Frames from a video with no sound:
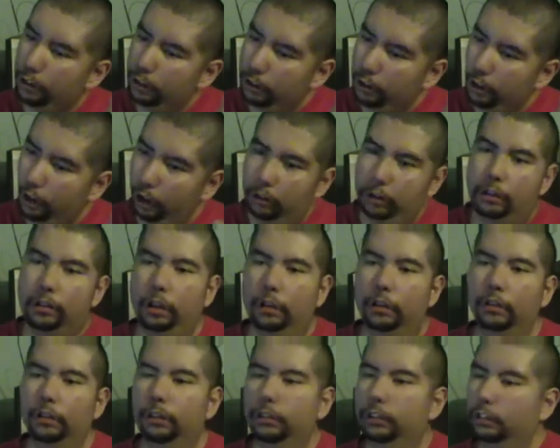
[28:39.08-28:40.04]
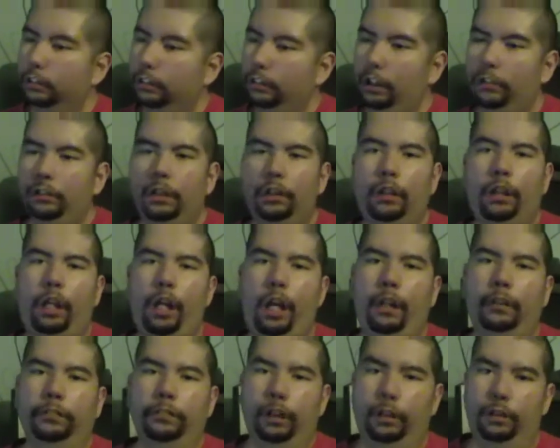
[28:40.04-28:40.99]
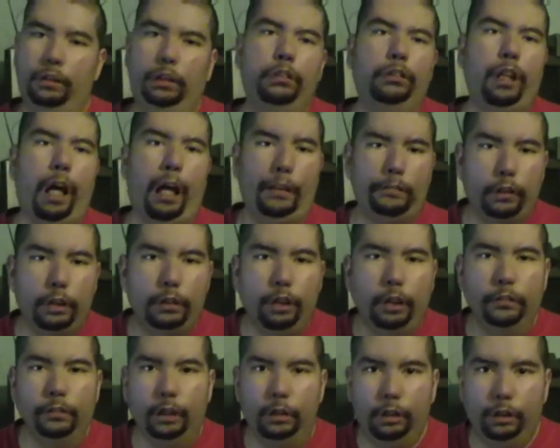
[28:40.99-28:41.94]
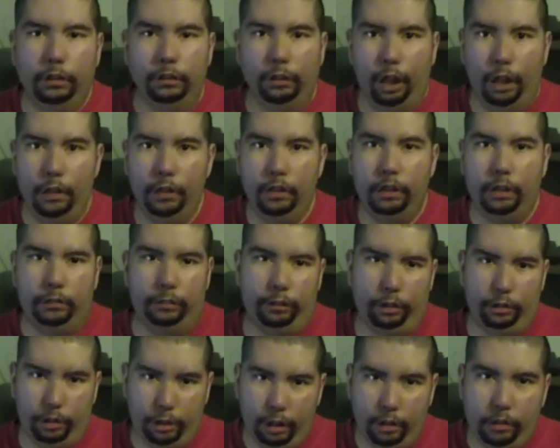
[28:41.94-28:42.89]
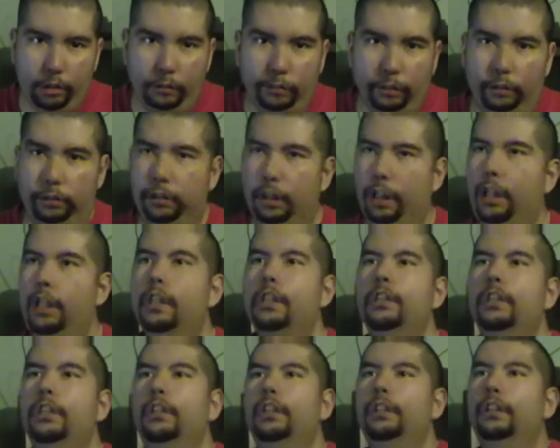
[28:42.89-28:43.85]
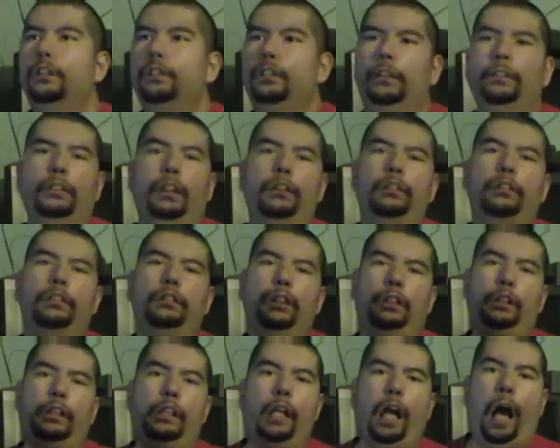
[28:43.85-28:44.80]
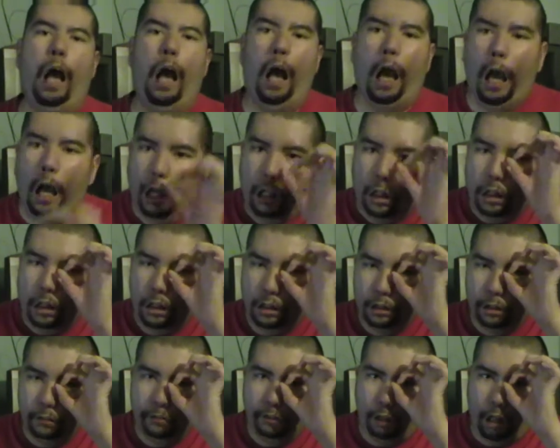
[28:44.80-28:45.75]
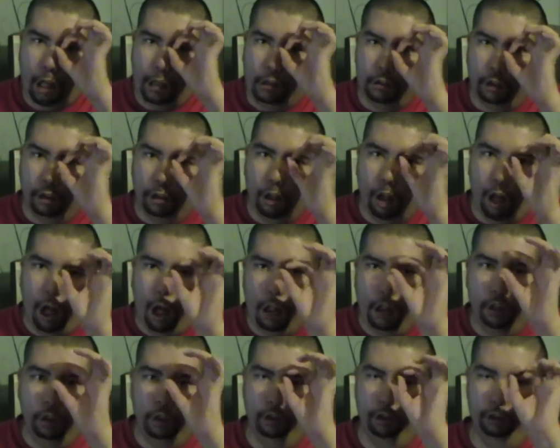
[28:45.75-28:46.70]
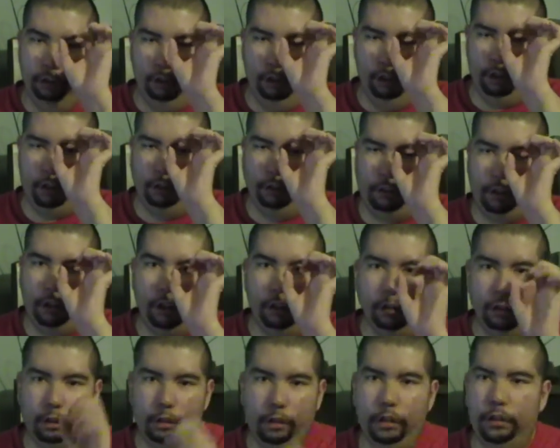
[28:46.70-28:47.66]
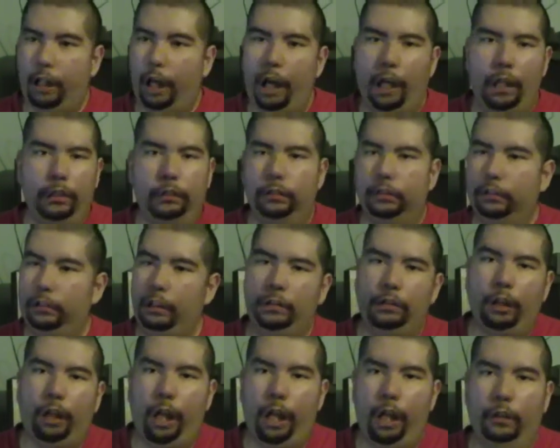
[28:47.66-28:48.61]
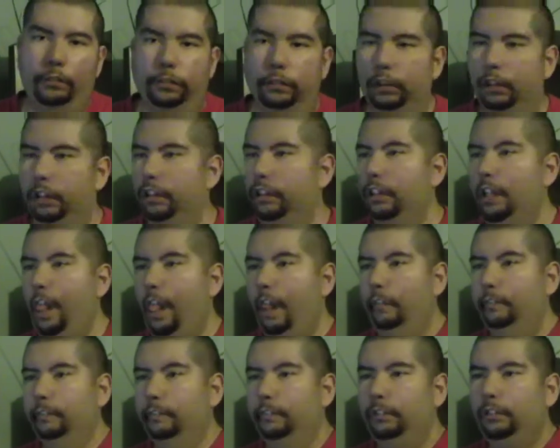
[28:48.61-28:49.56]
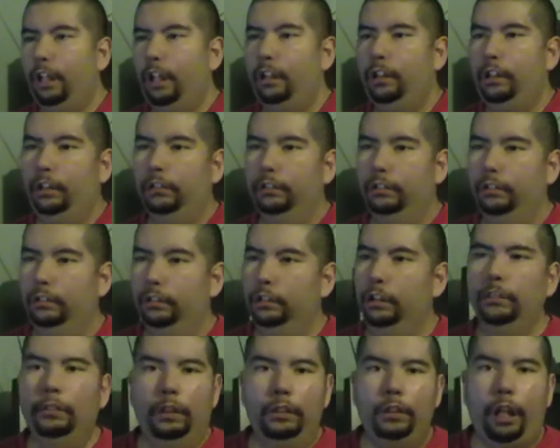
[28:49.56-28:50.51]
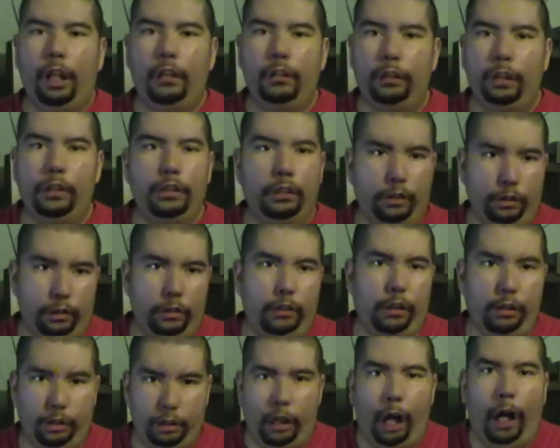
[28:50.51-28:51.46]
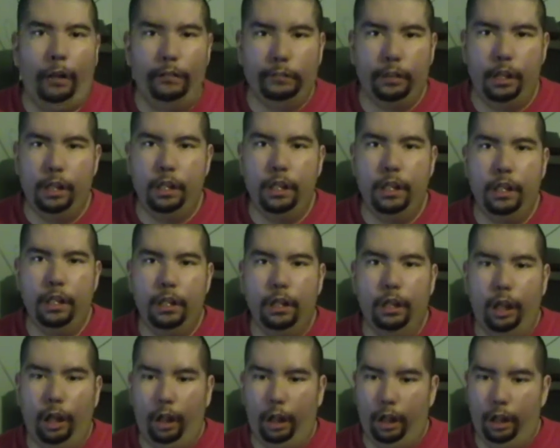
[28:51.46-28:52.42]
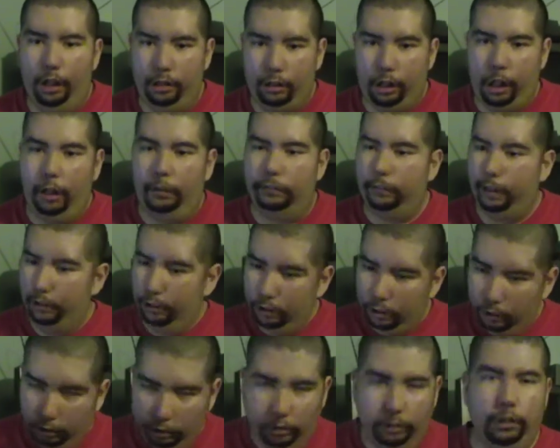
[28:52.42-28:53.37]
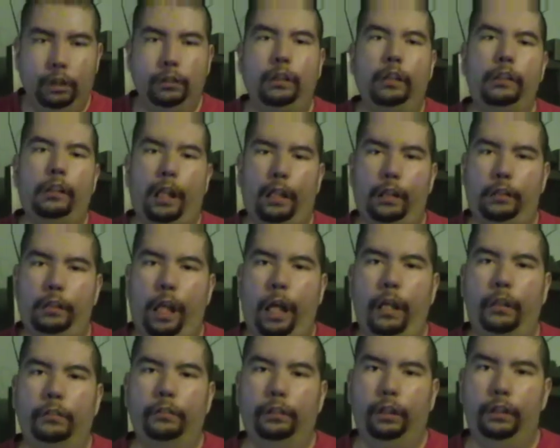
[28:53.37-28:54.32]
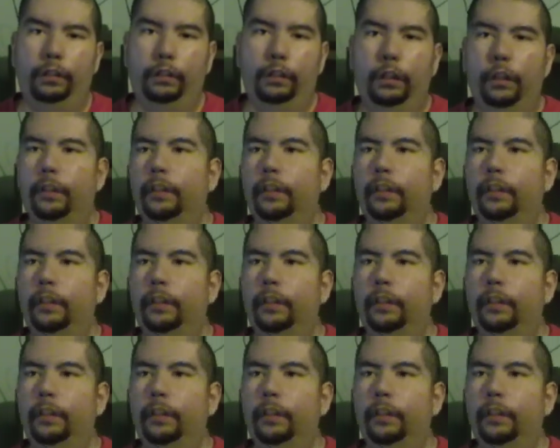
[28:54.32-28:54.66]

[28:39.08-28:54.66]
The other 2, don't really care for them. You have to know which ones if you've seen the movie. The one with the eye, the mechanical eye or the recording eye, didn't care for it. The one about the zombie segment, really liked that one.